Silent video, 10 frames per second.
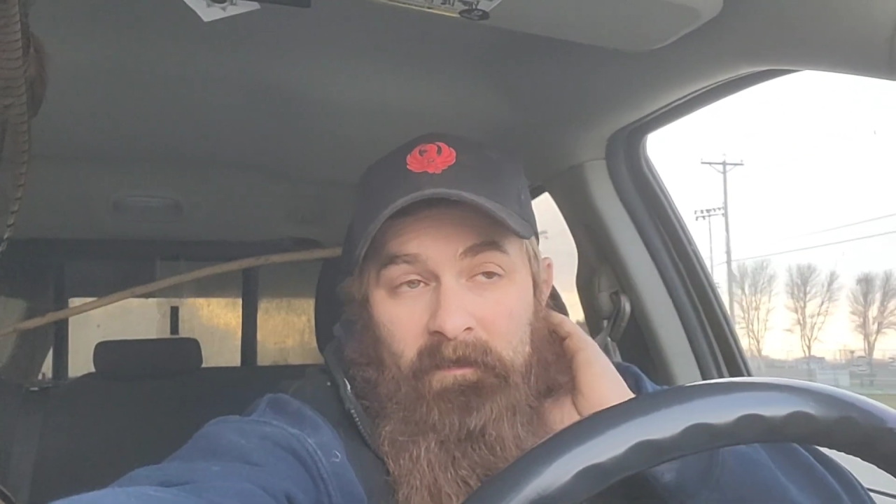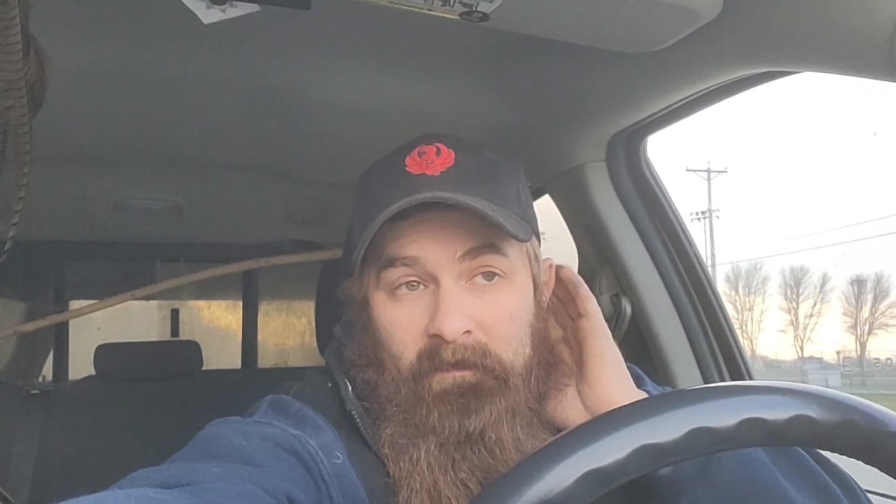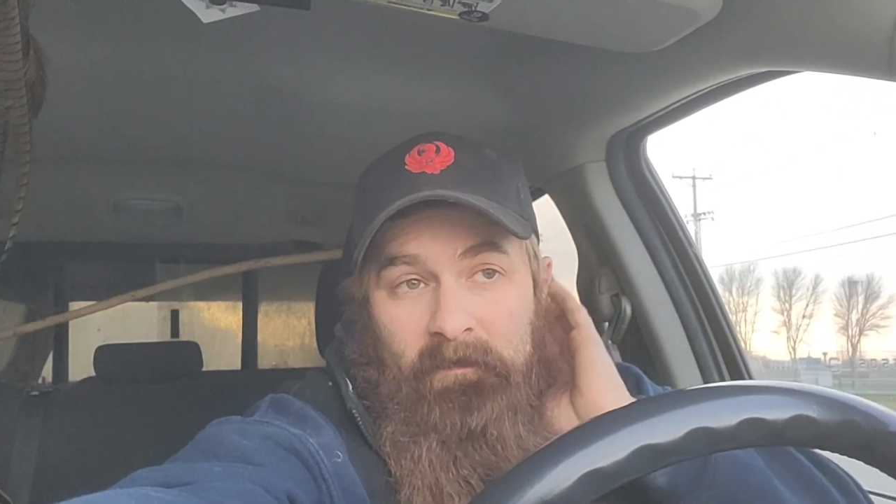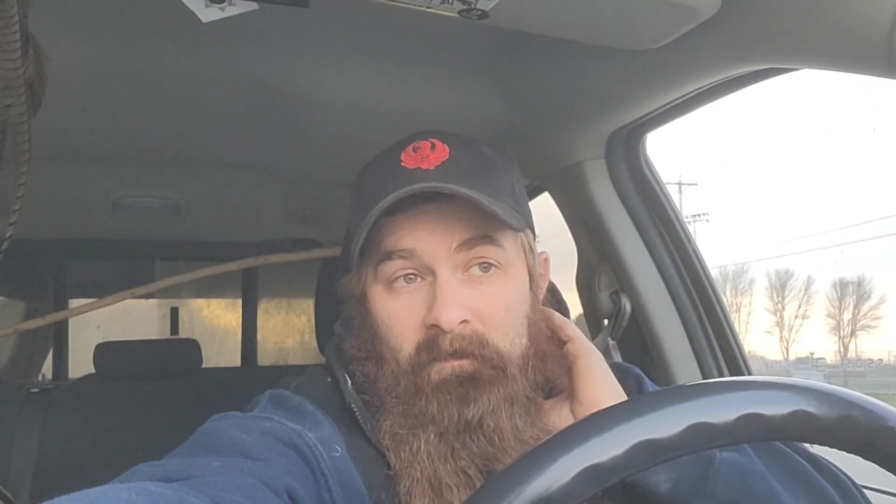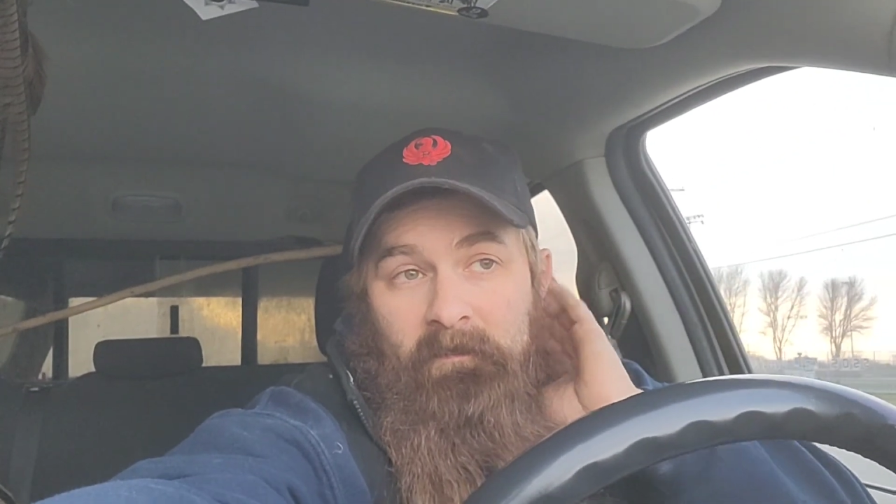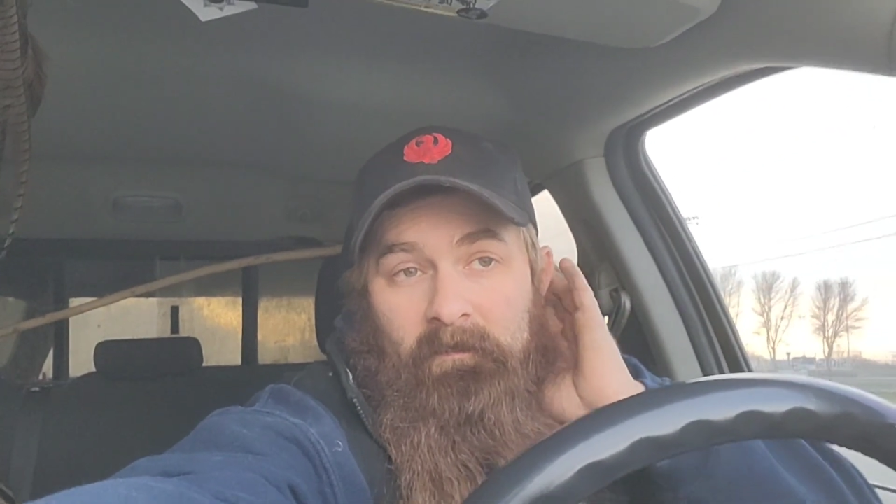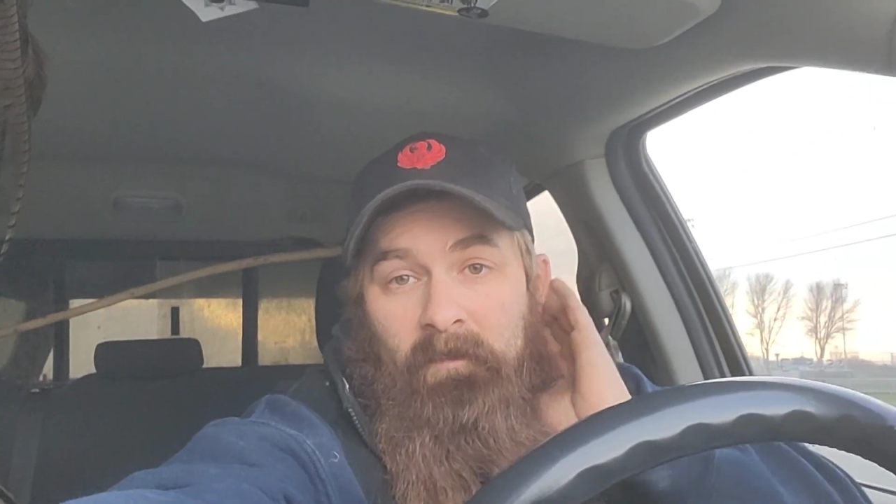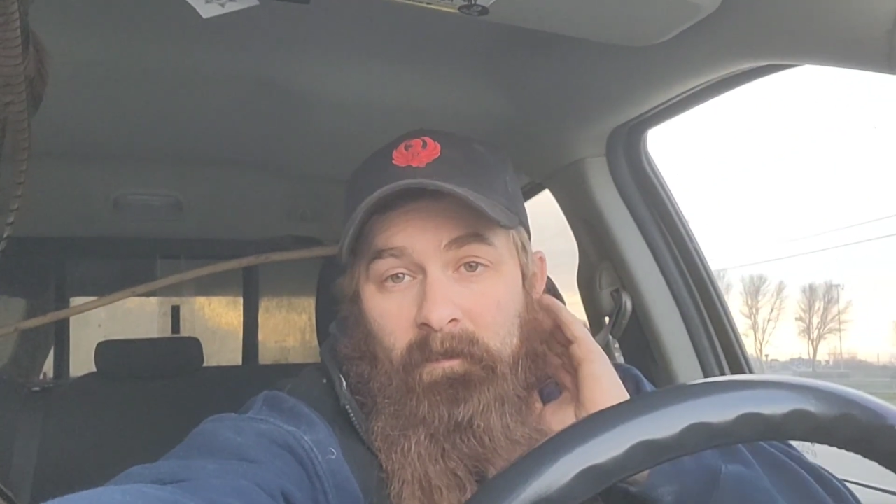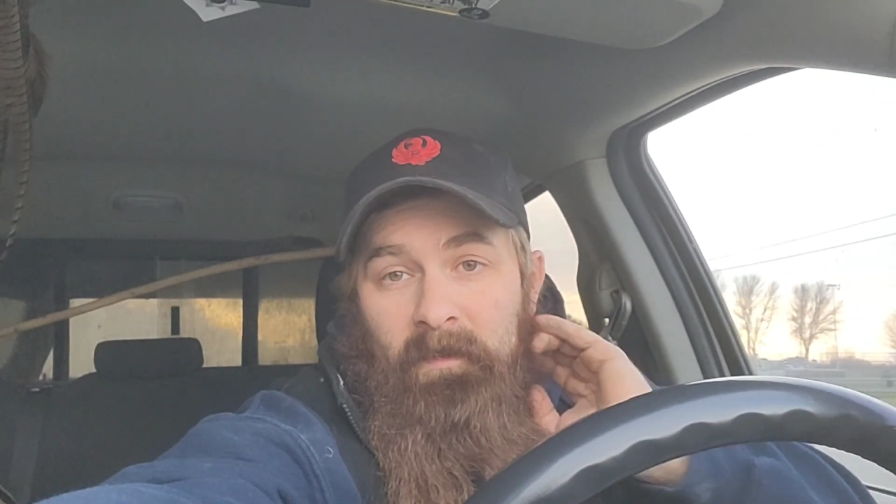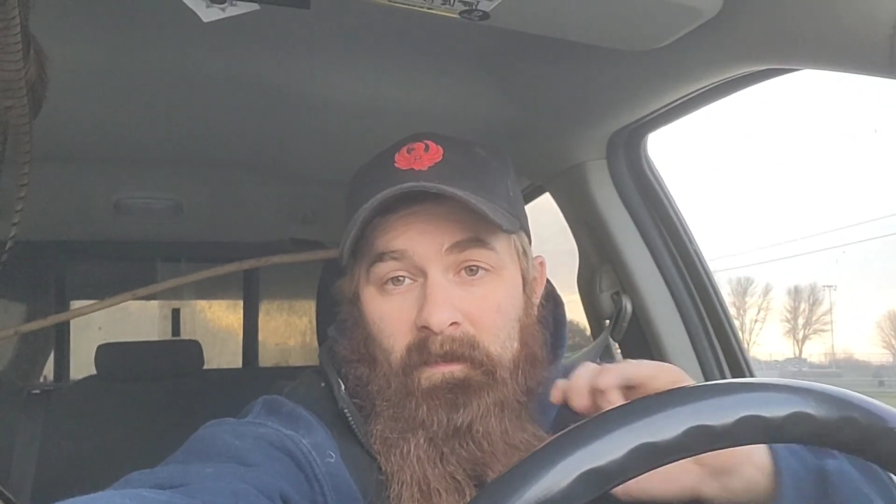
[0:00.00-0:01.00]
this is just going
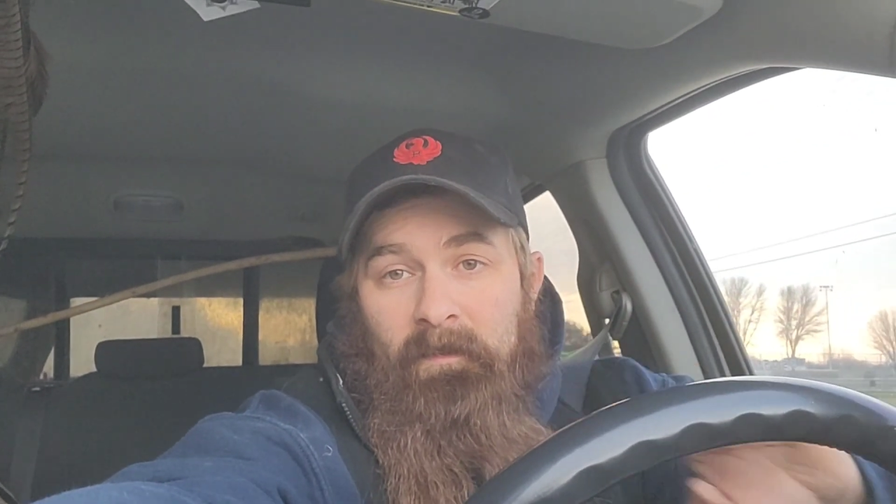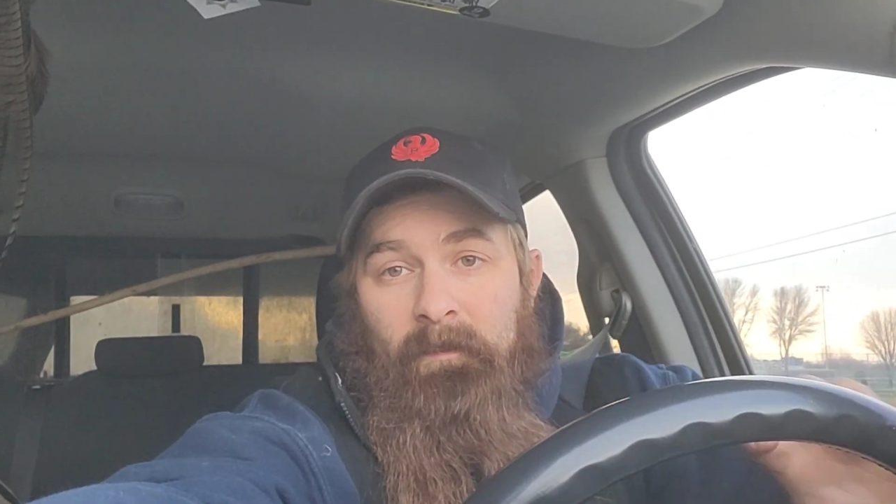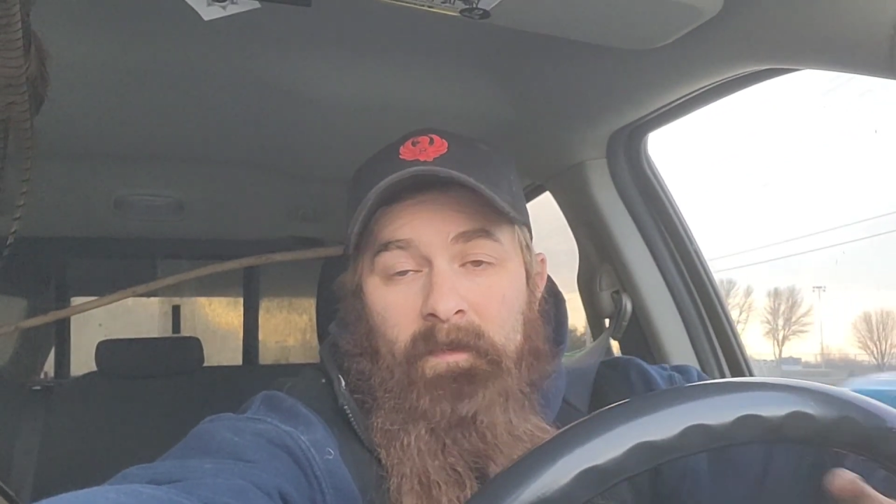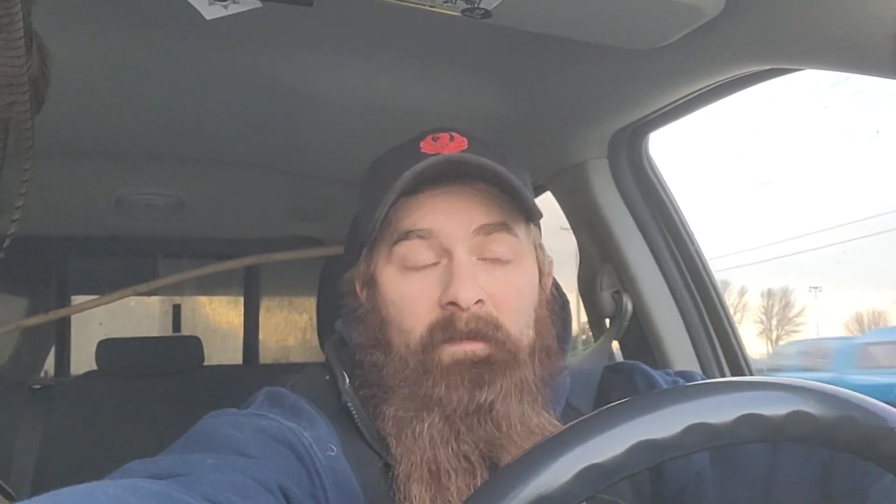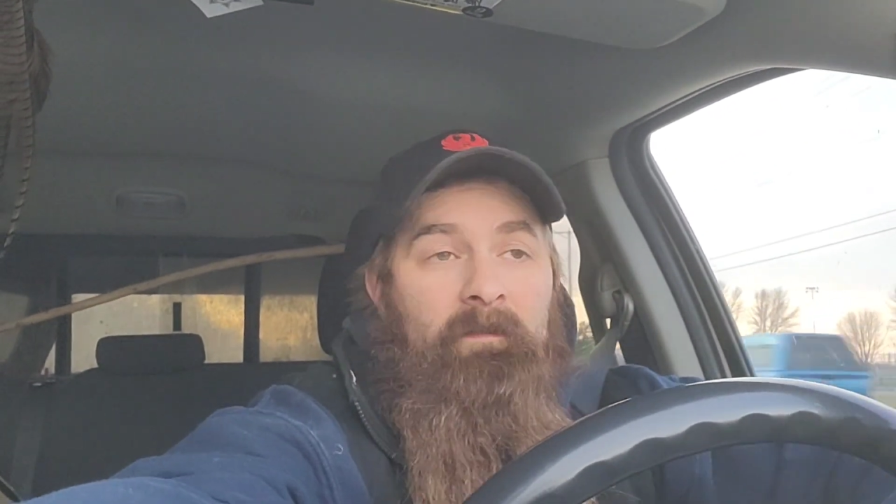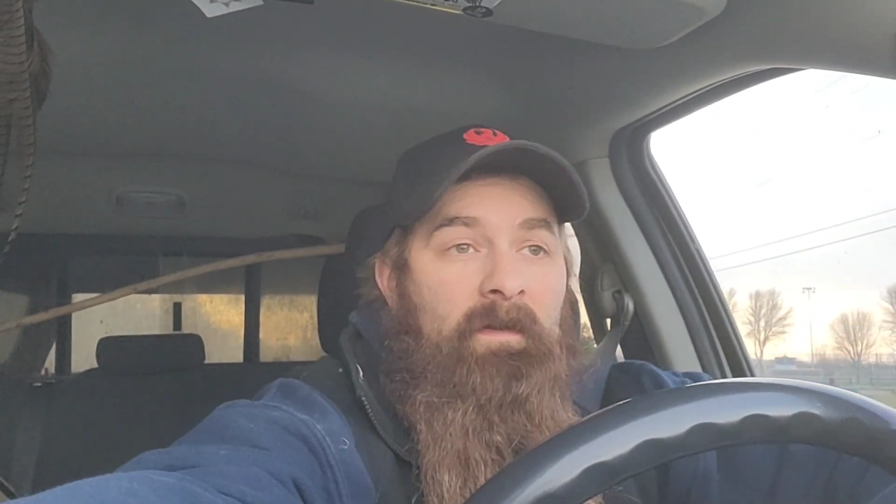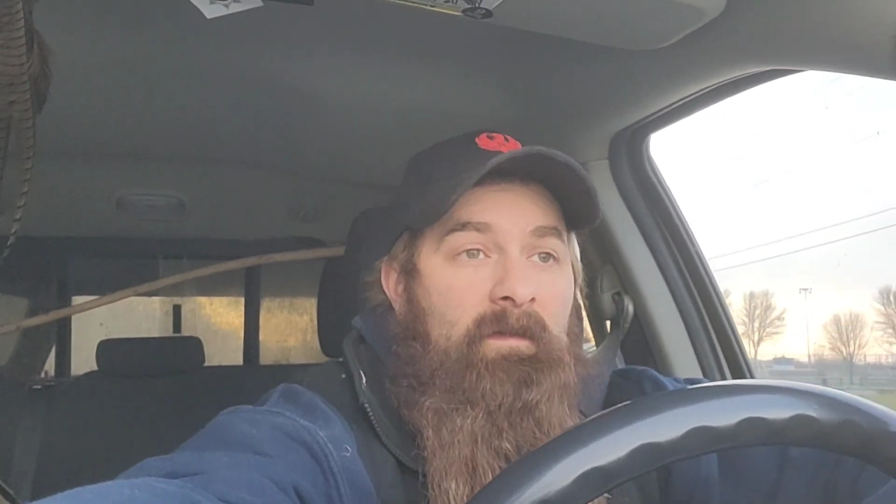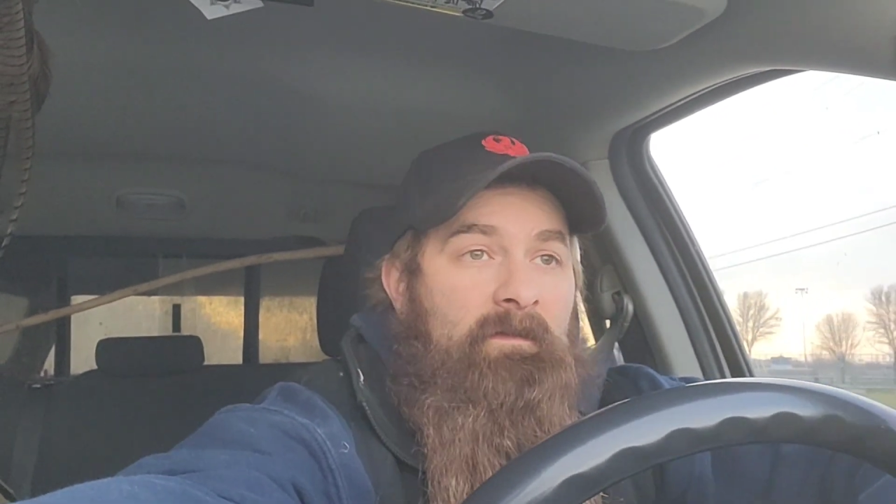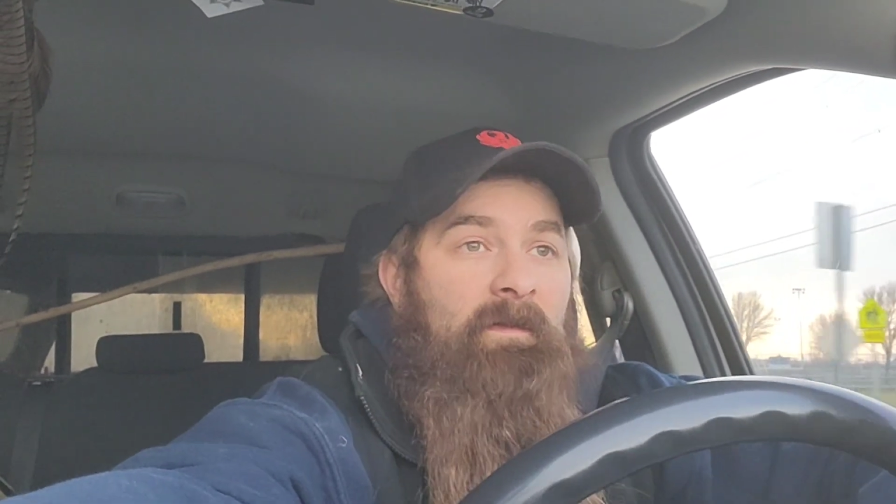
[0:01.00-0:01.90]
to be a little bit of a